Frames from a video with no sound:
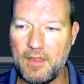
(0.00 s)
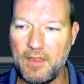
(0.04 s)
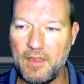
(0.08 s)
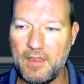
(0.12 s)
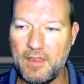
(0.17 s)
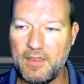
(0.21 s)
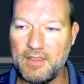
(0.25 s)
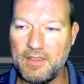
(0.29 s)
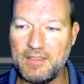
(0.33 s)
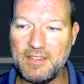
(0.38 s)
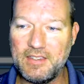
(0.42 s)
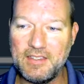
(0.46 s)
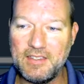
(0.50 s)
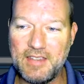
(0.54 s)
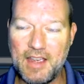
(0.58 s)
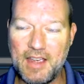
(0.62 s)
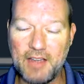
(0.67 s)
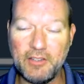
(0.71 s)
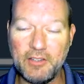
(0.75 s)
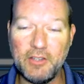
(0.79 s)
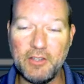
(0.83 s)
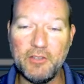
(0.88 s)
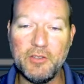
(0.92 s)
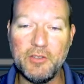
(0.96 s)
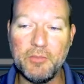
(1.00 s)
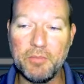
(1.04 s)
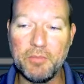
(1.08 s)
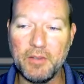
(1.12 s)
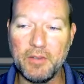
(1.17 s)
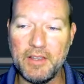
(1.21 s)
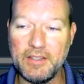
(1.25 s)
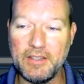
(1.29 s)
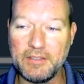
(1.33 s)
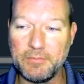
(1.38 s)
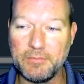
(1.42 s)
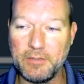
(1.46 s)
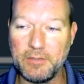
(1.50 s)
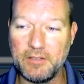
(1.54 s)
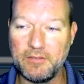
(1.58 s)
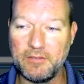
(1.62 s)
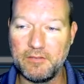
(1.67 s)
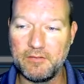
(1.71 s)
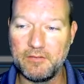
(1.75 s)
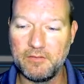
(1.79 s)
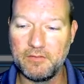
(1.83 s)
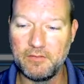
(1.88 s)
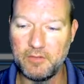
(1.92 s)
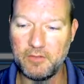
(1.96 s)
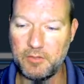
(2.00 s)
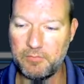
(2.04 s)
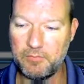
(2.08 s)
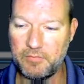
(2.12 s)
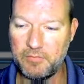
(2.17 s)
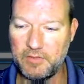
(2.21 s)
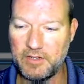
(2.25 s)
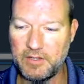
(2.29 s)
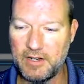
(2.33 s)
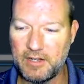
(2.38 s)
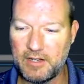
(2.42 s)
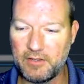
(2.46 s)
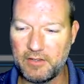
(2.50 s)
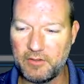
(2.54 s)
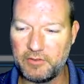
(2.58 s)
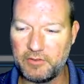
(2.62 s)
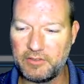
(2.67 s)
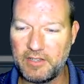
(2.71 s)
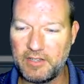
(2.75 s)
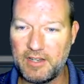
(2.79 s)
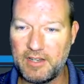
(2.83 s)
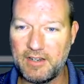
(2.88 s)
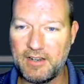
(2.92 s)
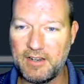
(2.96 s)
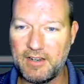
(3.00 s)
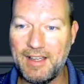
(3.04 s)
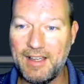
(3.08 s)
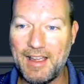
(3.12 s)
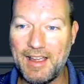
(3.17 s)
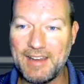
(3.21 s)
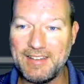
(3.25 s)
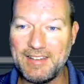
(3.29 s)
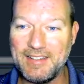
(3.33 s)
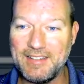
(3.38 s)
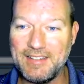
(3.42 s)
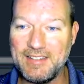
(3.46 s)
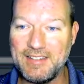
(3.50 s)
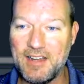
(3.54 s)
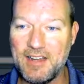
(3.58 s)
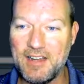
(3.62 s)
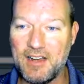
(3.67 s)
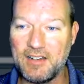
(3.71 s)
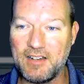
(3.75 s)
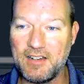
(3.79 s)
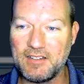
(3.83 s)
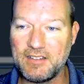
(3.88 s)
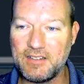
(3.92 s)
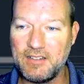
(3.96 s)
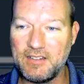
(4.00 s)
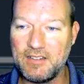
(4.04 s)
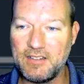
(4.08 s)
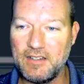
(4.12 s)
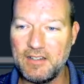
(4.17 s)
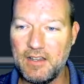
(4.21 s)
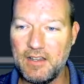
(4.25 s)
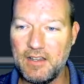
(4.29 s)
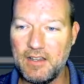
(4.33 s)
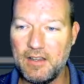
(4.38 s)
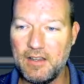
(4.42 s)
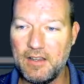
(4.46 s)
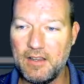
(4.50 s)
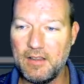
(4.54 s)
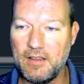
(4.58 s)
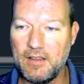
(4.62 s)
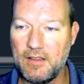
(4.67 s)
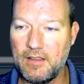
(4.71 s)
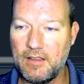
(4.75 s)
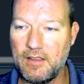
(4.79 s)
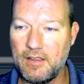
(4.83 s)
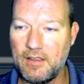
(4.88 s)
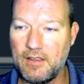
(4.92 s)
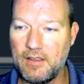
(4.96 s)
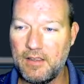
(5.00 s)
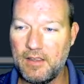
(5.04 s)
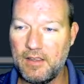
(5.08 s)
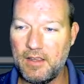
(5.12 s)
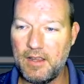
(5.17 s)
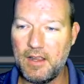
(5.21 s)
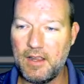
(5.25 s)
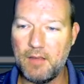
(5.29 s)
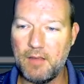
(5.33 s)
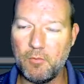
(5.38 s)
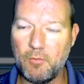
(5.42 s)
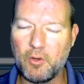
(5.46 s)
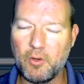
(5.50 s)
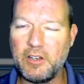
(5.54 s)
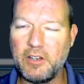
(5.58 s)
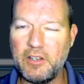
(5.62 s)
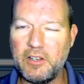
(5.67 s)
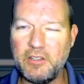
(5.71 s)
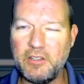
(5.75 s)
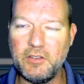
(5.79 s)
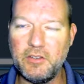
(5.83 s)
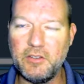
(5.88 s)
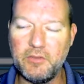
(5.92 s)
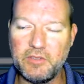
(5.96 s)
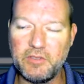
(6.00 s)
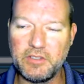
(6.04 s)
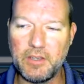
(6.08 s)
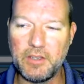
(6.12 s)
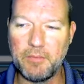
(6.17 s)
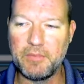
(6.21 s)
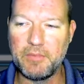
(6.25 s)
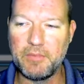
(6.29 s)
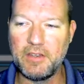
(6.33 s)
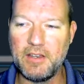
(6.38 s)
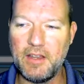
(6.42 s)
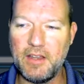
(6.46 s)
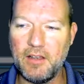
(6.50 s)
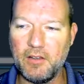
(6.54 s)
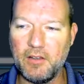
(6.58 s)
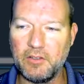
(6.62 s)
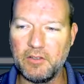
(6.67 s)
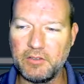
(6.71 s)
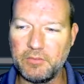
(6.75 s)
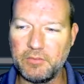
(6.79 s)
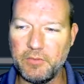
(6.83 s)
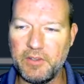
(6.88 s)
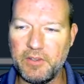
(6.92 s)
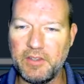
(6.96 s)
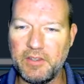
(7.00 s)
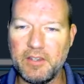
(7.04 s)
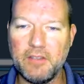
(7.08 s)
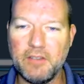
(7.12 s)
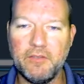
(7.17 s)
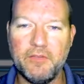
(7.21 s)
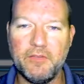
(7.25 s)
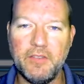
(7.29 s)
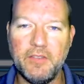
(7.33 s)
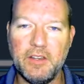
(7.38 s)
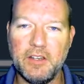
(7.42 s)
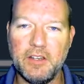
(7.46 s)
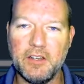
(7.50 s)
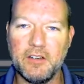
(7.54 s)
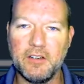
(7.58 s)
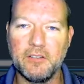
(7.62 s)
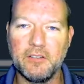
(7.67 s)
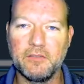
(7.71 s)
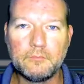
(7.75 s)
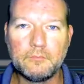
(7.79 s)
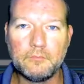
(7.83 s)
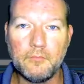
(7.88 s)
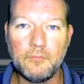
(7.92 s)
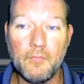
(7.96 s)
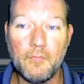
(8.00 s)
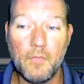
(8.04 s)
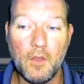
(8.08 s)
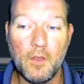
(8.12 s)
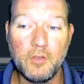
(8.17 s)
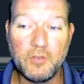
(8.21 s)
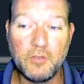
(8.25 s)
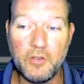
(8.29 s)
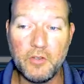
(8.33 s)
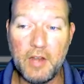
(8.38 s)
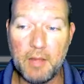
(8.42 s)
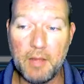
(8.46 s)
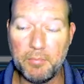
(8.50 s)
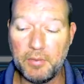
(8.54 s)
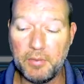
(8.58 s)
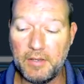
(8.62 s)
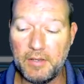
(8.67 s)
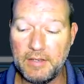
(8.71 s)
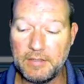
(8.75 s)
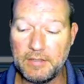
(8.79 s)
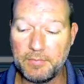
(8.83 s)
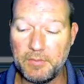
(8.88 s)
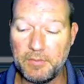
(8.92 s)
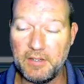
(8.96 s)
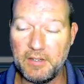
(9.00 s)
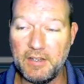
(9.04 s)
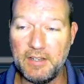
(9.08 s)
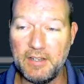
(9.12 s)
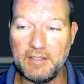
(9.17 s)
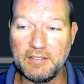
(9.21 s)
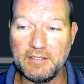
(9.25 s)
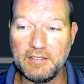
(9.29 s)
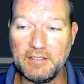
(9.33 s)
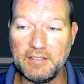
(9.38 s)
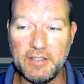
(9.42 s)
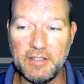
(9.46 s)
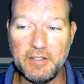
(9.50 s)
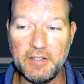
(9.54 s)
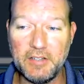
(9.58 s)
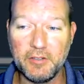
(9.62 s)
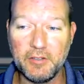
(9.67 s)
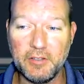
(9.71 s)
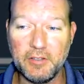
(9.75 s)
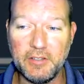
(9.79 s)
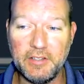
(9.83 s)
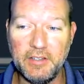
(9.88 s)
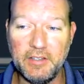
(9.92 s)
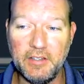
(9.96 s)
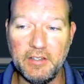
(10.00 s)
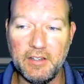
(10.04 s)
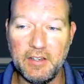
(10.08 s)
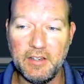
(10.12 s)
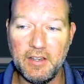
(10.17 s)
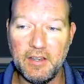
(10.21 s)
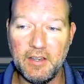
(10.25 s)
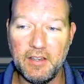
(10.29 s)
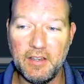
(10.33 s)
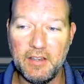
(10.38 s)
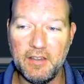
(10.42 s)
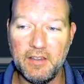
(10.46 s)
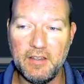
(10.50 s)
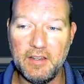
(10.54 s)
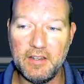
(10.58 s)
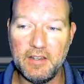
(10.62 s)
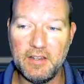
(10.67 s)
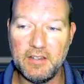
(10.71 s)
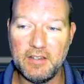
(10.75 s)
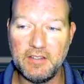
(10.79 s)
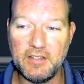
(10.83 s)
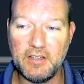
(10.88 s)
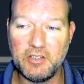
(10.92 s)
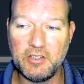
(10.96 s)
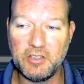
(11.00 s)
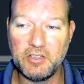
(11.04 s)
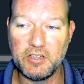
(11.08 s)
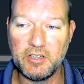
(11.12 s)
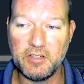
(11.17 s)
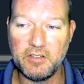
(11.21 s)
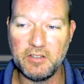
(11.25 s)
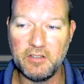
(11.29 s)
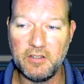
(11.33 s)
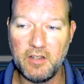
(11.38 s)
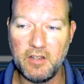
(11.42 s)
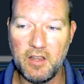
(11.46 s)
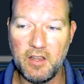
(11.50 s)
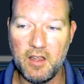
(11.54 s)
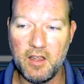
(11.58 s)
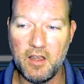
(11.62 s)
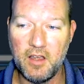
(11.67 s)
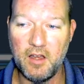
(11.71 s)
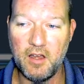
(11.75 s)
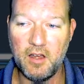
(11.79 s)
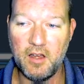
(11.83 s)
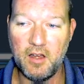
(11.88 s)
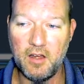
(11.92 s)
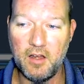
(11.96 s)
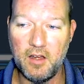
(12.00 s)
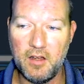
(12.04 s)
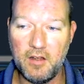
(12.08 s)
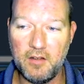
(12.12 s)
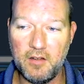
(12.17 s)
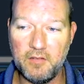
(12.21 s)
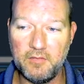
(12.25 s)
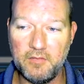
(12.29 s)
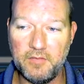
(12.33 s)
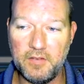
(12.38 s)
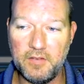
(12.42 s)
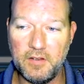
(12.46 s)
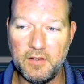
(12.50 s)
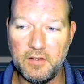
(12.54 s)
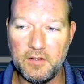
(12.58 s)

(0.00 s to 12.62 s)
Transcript: this is how you do placement. Oop, did I close that? I did not and we're going to something else with configure. So now placement is literally the addition of